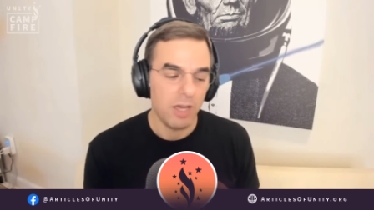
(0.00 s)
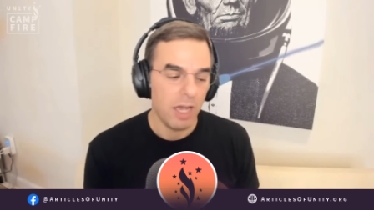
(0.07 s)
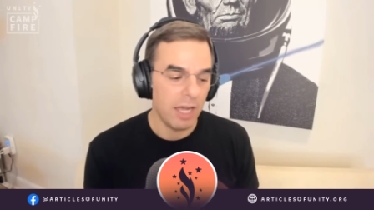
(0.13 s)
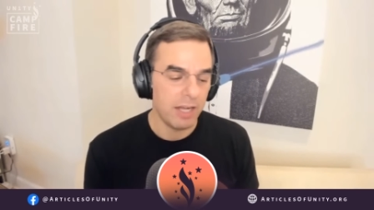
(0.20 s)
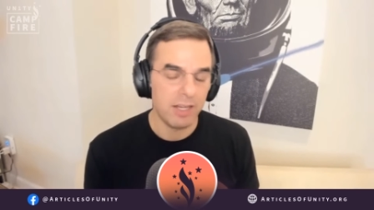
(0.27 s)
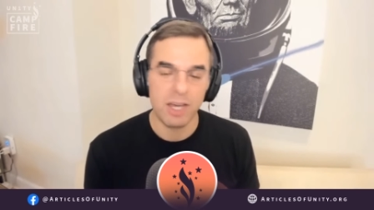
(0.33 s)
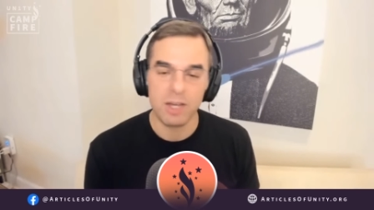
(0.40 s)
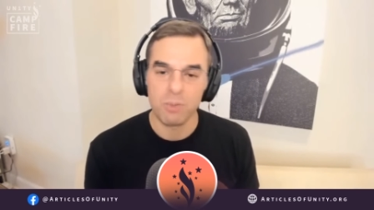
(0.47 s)

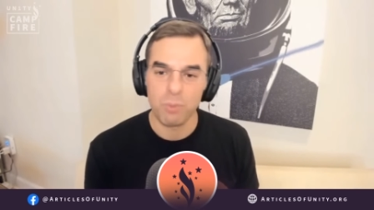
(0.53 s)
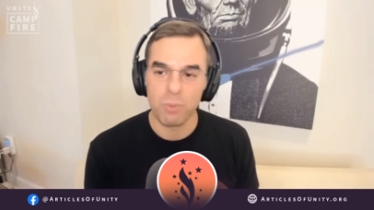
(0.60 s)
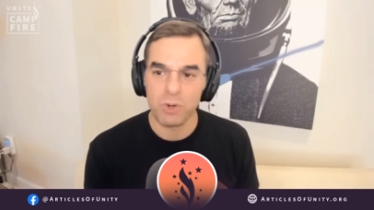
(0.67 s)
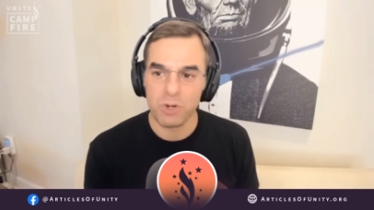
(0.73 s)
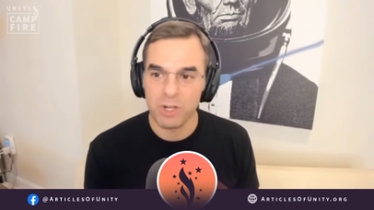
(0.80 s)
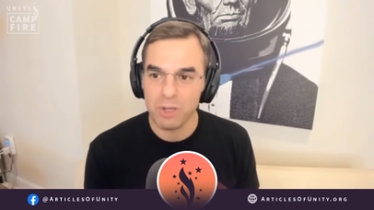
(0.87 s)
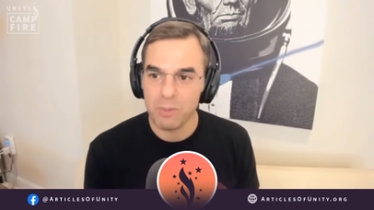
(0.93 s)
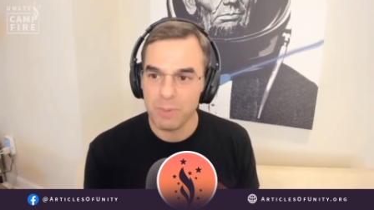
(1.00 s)
and not
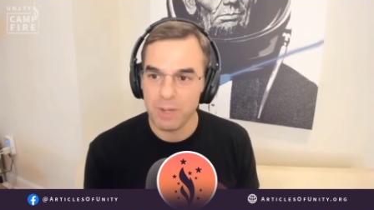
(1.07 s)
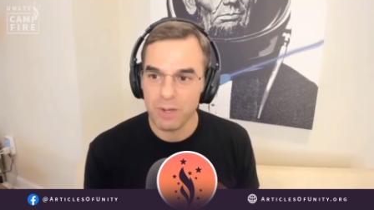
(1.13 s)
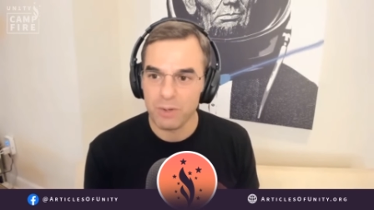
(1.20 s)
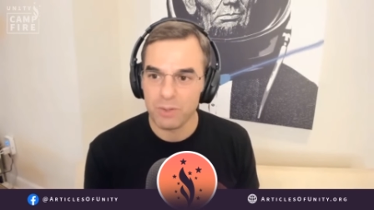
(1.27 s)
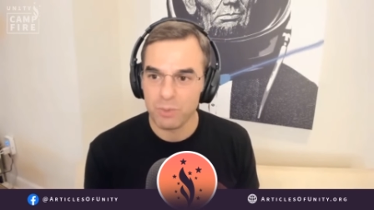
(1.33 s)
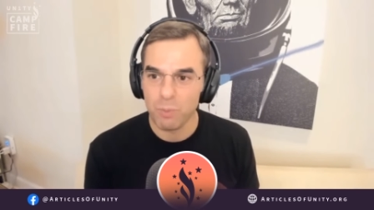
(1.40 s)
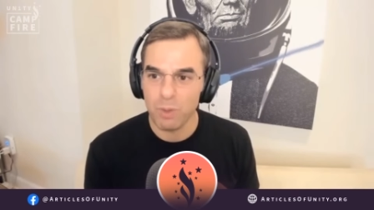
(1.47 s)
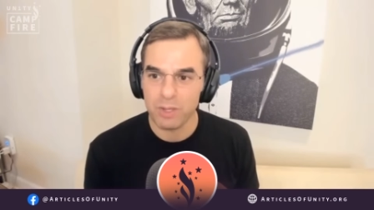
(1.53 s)
worry
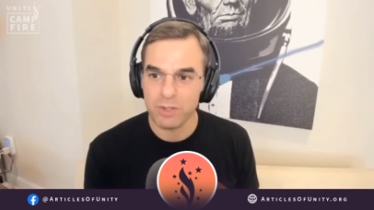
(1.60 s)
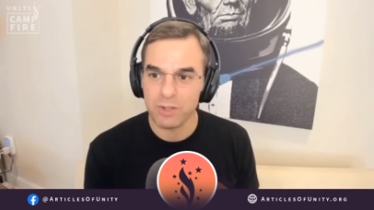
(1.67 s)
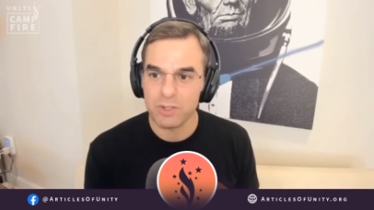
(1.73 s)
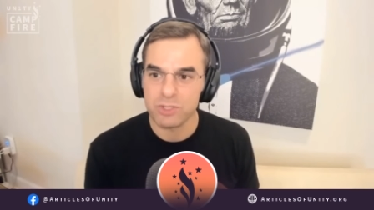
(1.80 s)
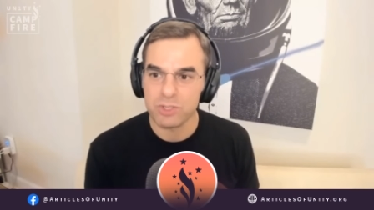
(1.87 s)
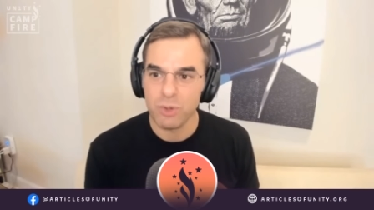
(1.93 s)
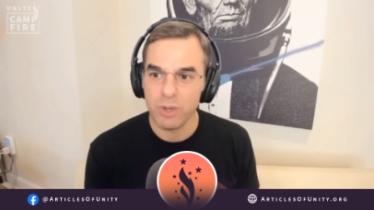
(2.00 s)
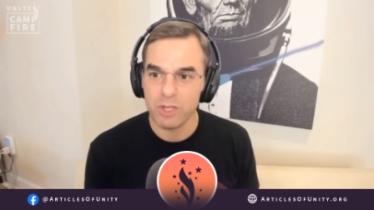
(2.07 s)
about whether
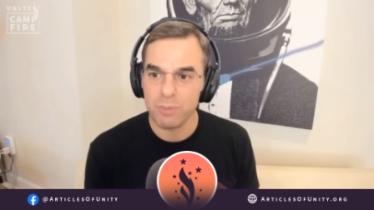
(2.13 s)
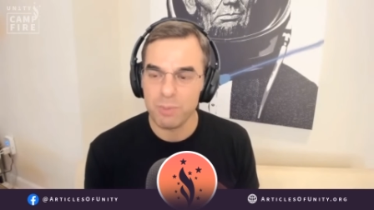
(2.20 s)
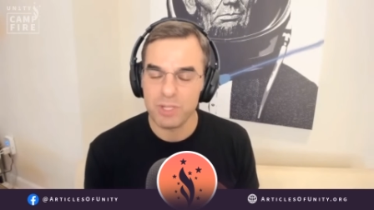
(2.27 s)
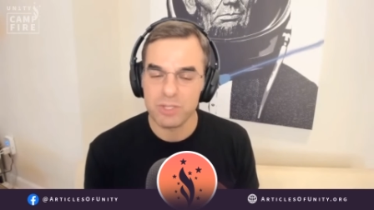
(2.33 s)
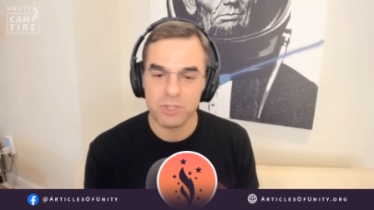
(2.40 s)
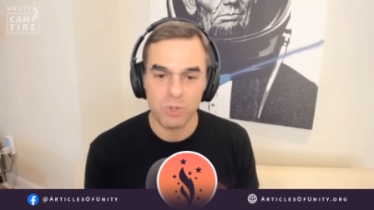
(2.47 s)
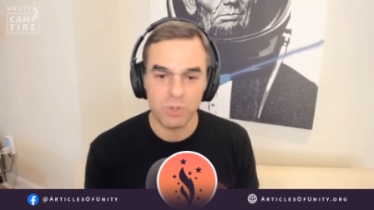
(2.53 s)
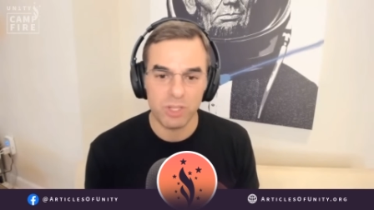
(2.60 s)
it's going to be
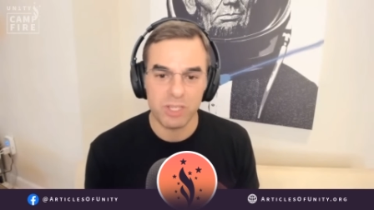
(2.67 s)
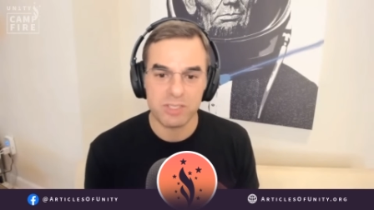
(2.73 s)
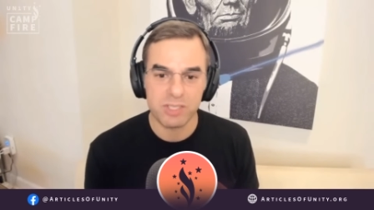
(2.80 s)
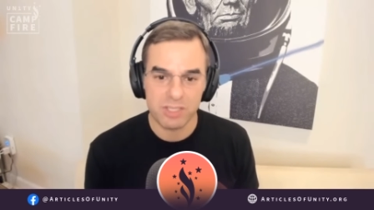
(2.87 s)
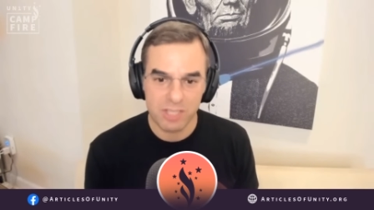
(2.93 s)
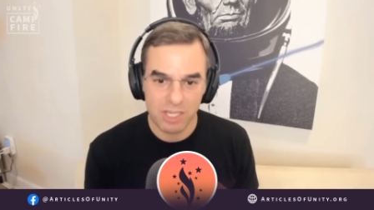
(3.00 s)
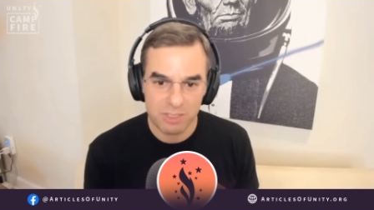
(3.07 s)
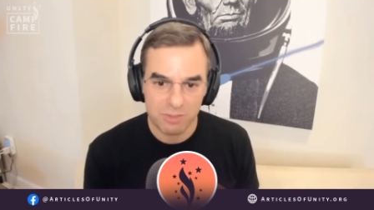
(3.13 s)
totally
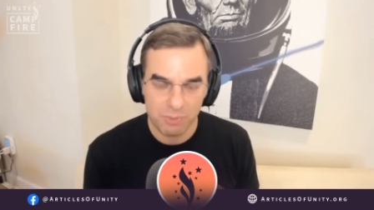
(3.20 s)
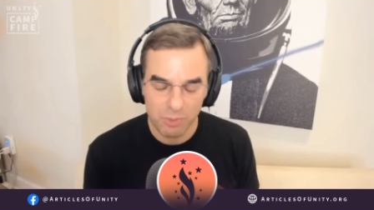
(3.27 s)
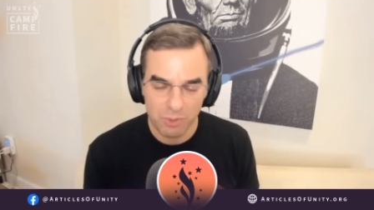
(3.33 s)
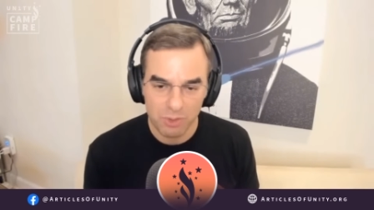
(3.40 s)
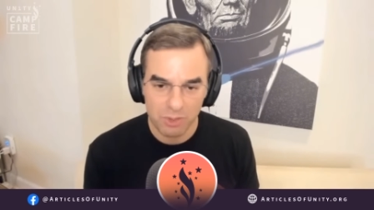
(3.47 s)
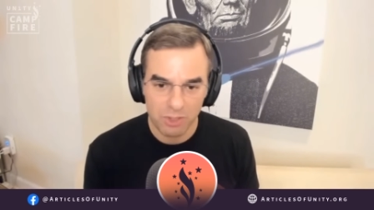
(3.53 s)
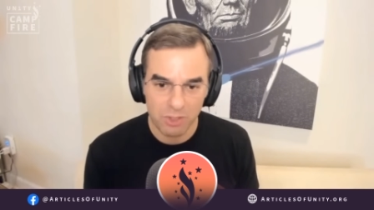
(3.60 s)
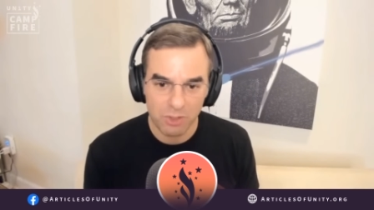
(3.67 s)
successful
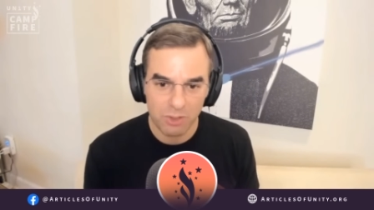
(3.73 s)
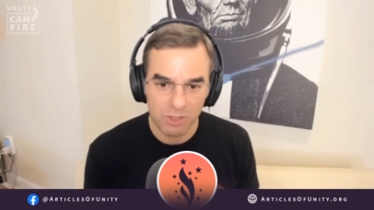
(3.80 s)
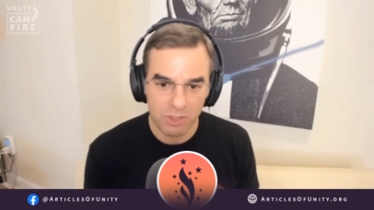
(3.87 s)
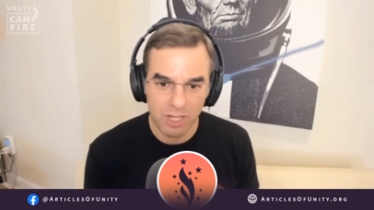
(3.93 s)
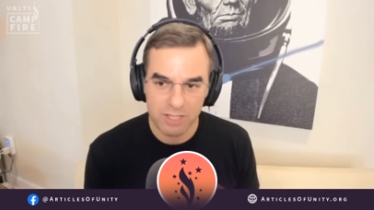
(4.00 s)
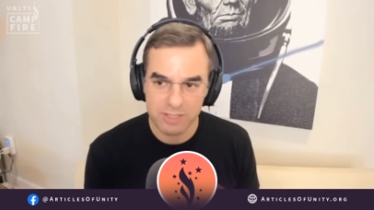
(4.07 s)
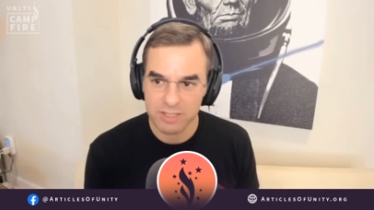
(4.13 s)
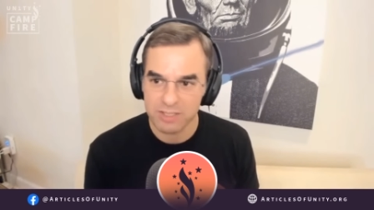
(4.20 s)
or
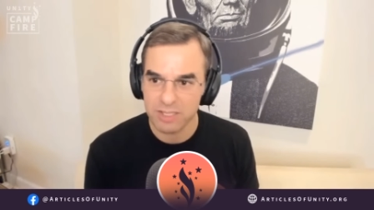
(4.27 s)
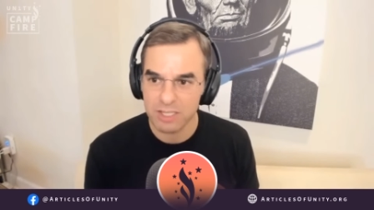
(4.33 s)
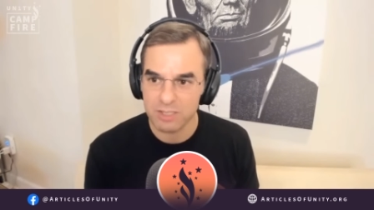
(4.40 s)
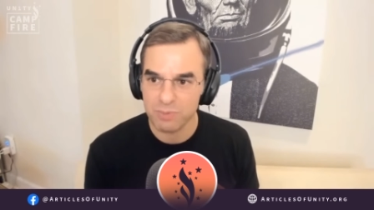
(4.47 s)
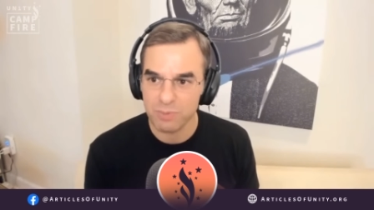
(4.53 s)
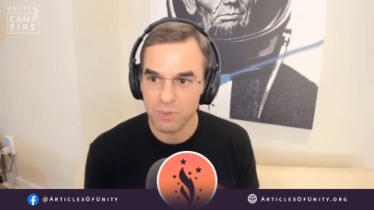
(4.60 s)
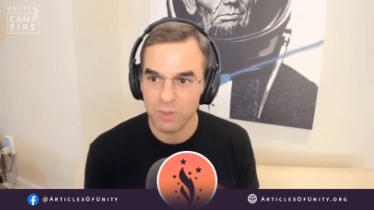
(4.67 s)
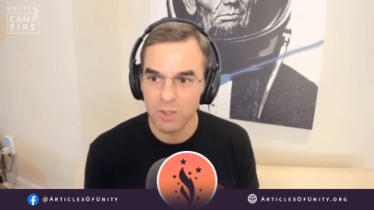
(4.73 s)
not
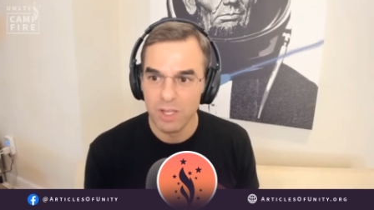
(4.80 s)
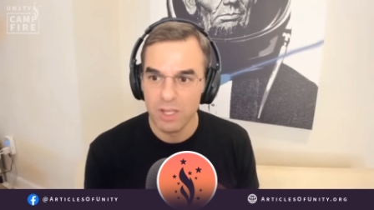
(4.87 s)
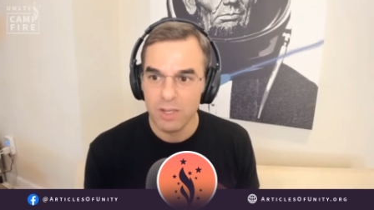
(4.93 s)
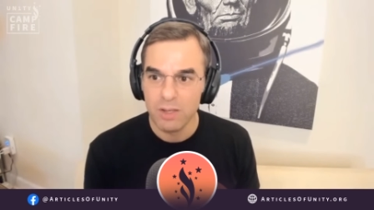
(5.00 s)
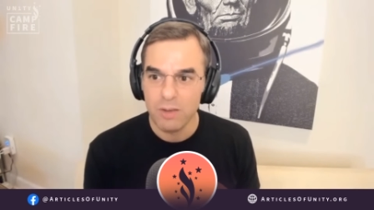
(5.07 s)
successful,